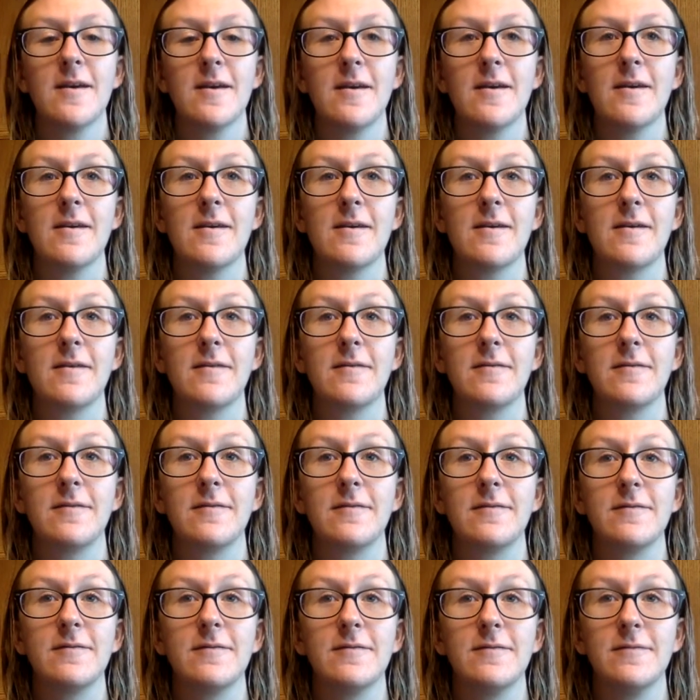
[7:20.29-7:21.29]

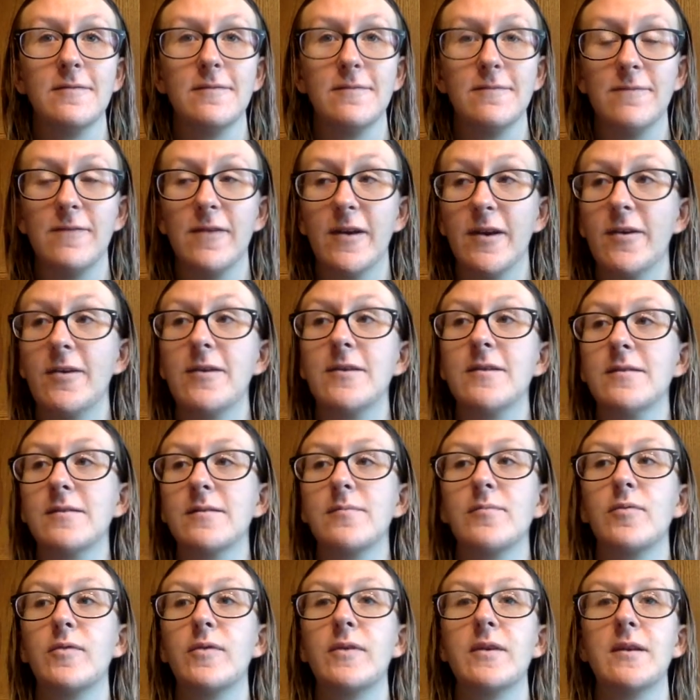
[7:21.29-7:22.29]
and very
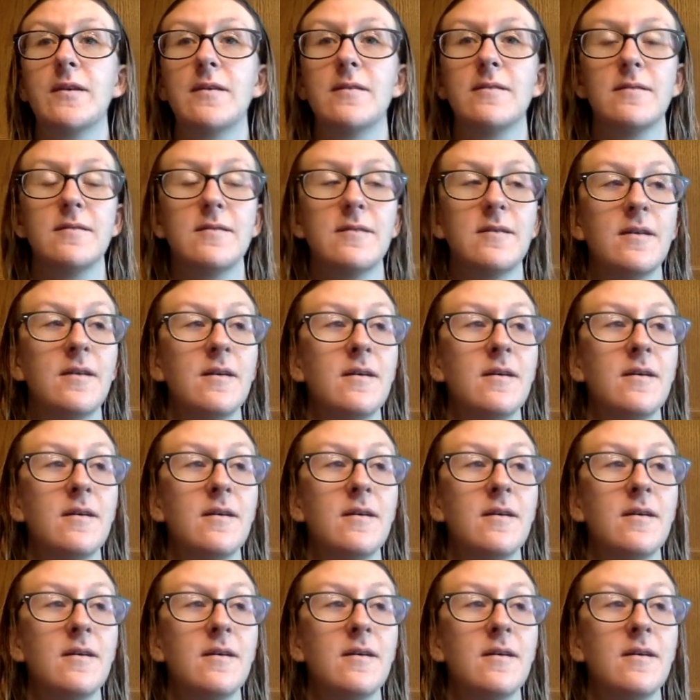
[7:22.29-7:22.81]
disappointed.